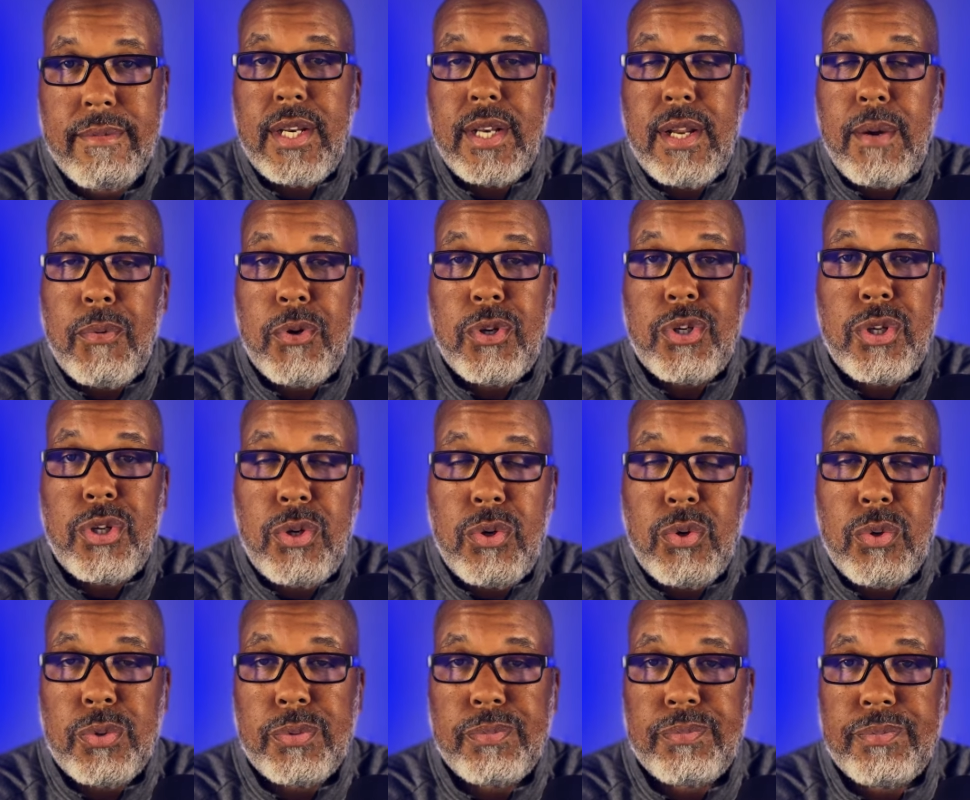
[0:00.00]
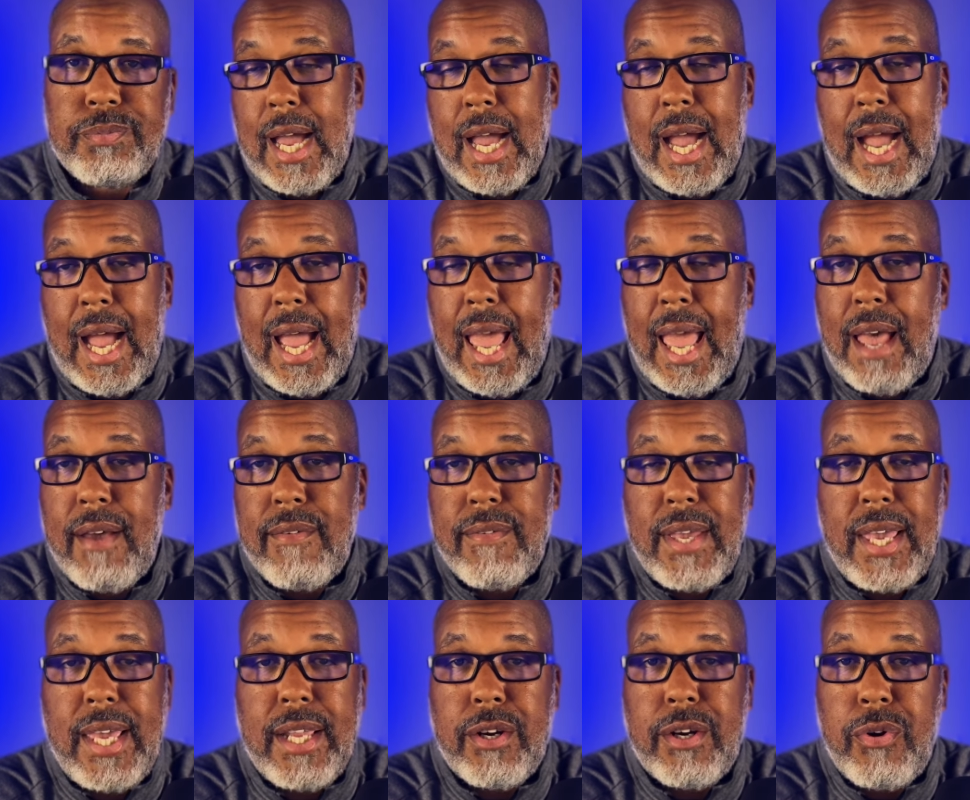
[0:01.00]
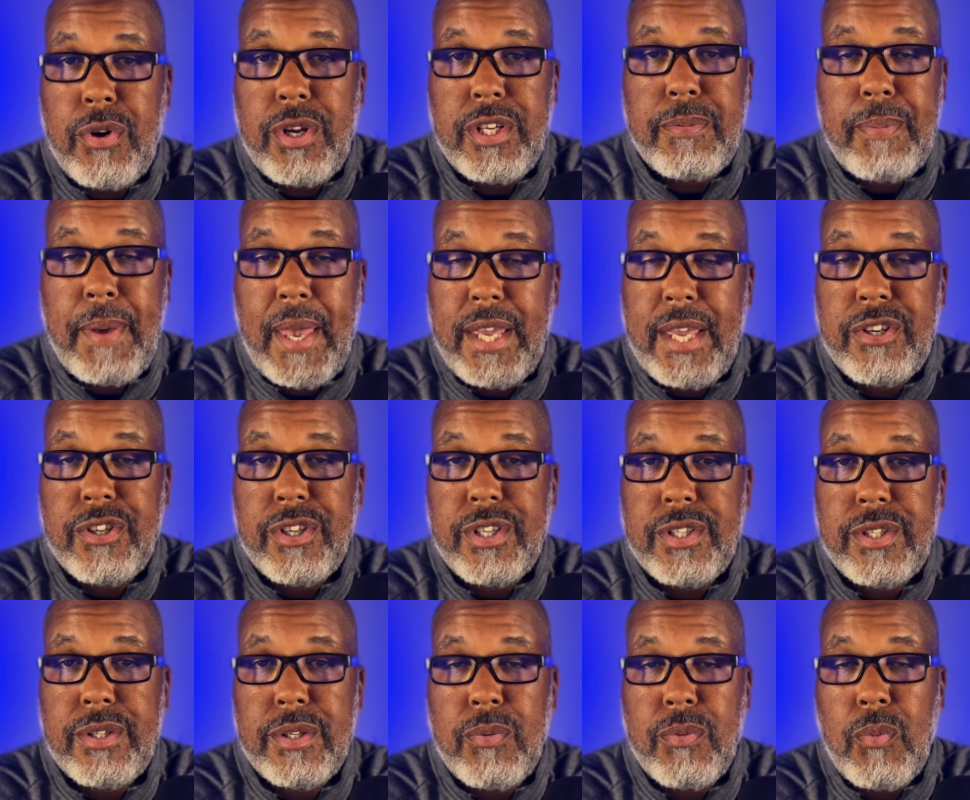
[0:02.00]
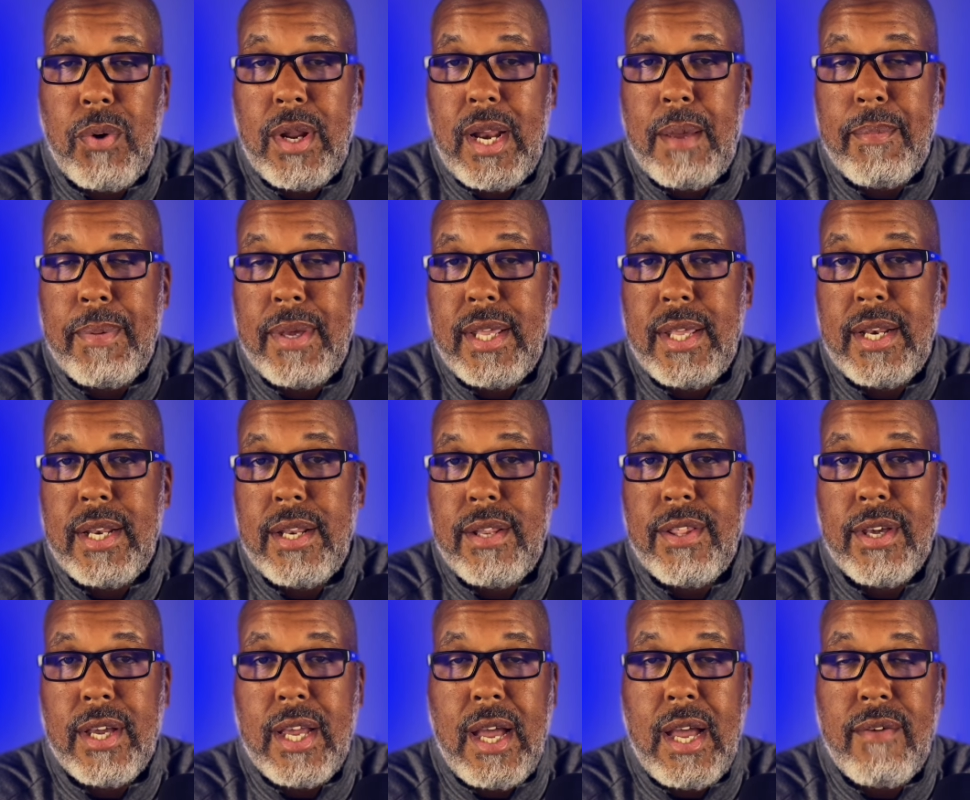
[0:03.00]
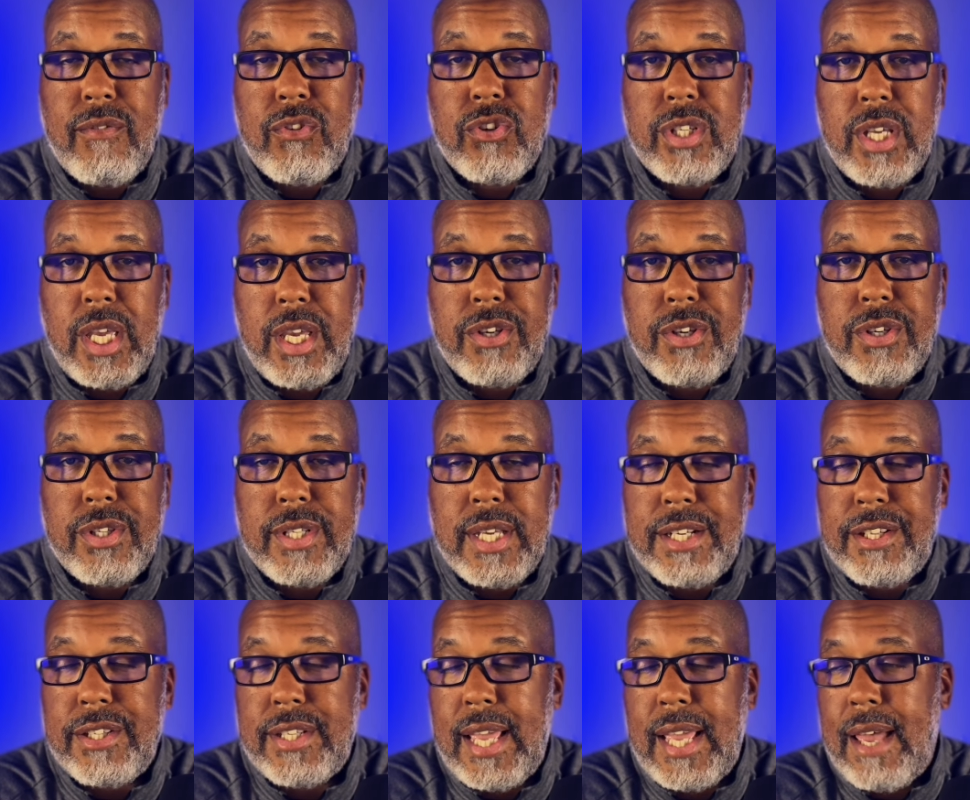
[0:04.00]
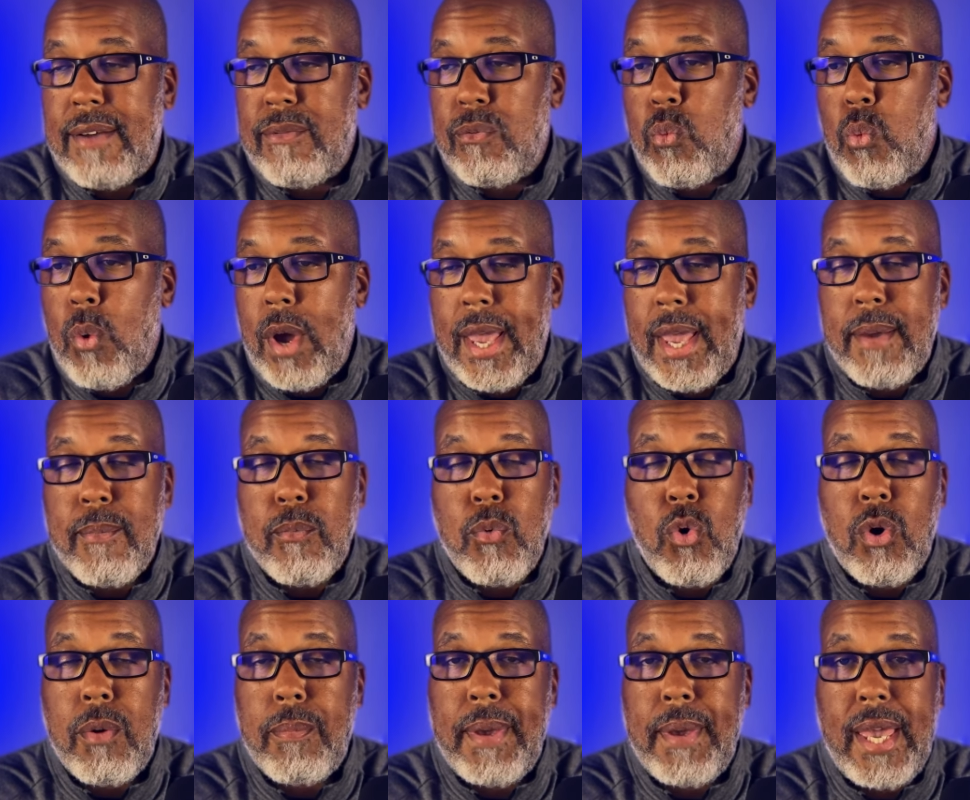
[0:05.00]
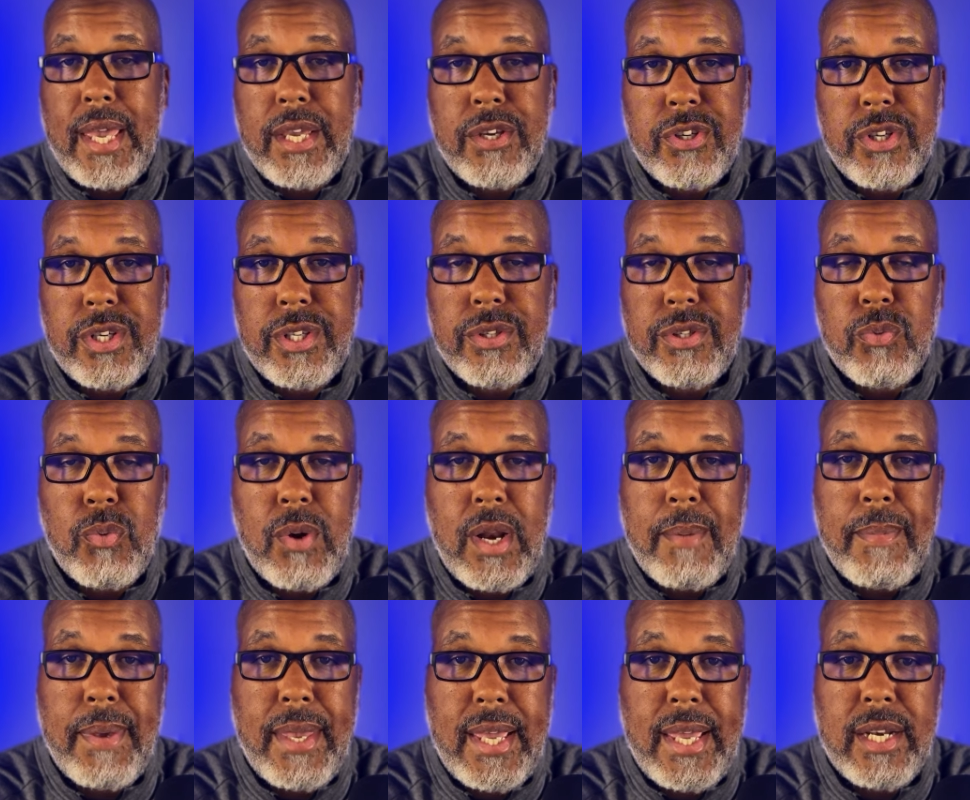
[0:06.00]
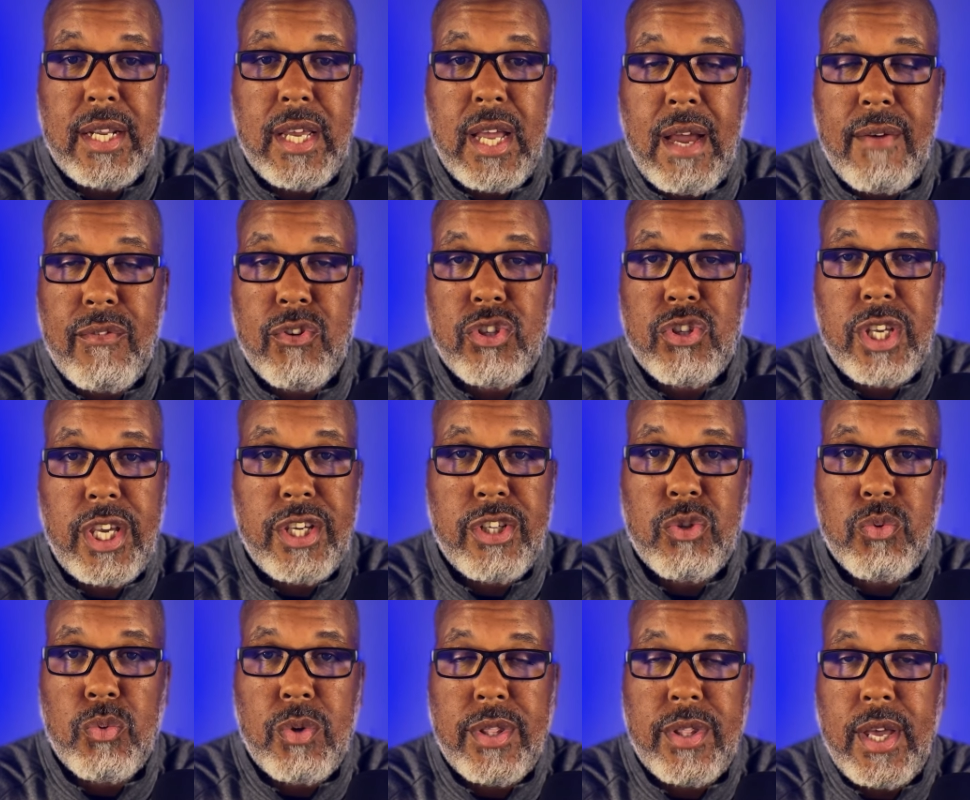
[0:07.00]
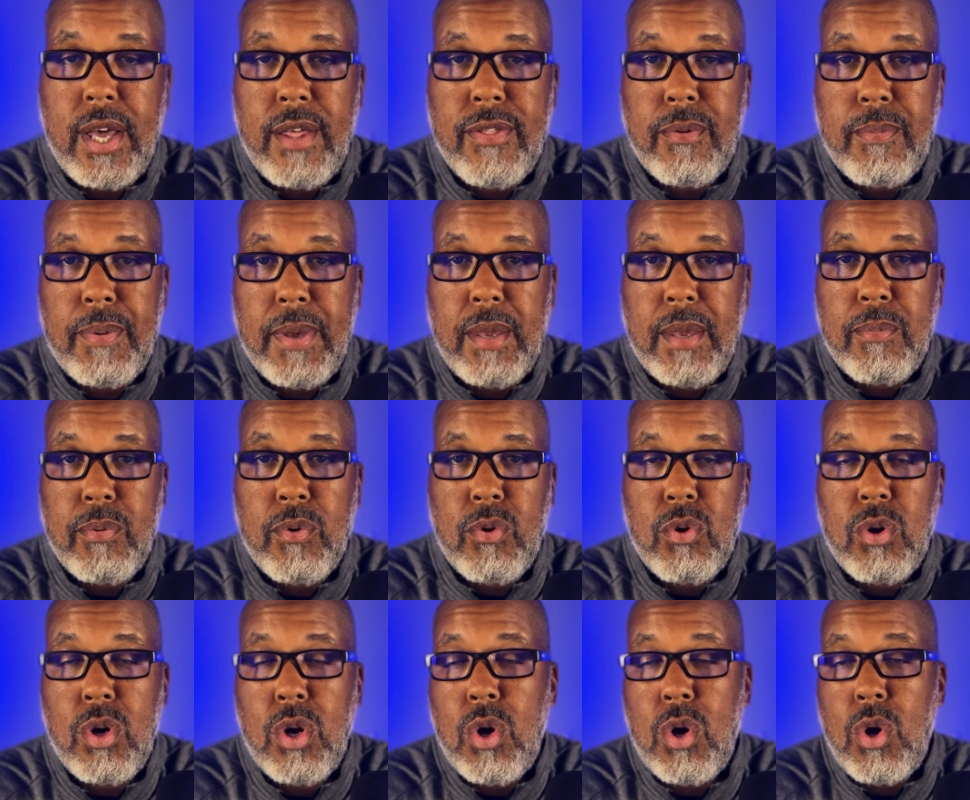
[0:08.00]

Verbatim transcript: Number two, I have increased patience when I'm in the conversations. I just have way more patience when I'm in conversations with other people.